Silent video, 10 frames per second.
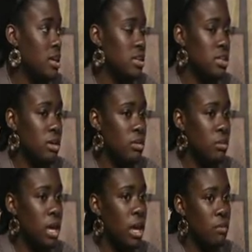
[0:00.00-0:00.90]
So
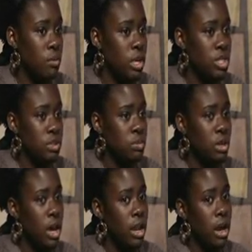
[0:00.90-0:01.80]
we have a relationship
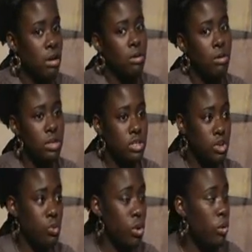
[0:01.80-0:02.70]
with God. Our goal is
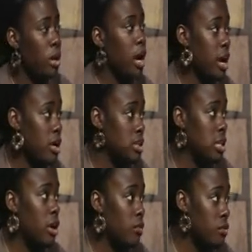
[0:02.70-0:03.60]
to grow in God
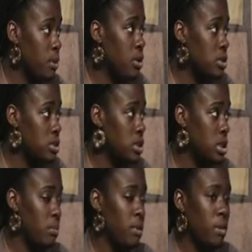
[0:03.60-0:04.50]
ourselves
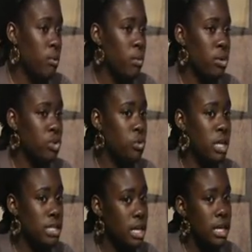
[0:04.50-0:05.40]
personally, but what we do
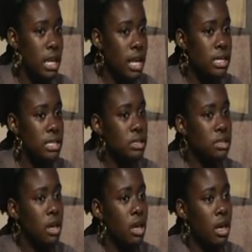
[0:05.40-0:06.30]
on Sundays is
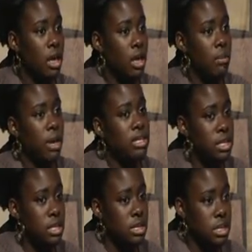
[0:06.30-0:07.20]

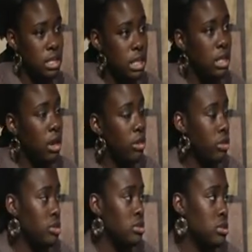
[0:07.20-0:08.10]
basically to lead
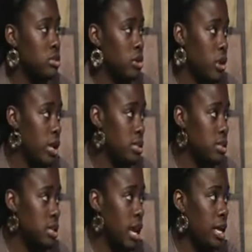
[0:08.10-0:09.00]
others to
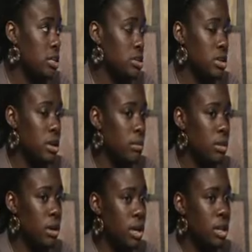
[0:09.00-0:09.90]
Christ, to add to the
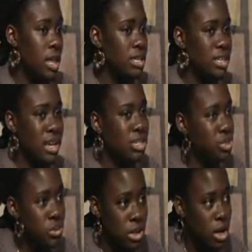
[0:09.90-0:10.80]
number. And that's not
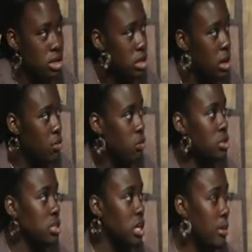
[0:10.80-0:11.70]
us doing it ourselves.
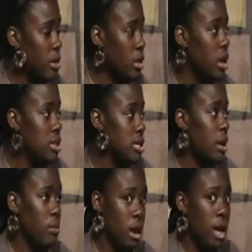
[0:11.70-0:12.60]
We're just coming
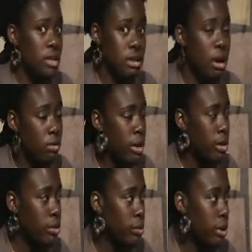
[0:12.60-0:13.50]
alongside what God is
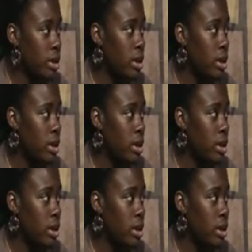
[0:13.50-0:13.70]
already doing.